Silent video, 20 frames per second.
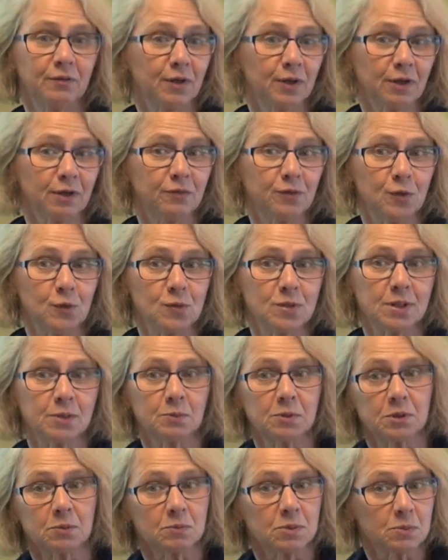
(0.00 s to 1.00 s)
very few
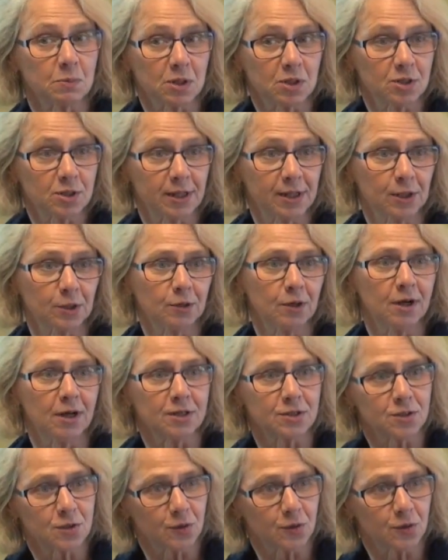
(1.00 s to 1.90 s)
symptoms much later on.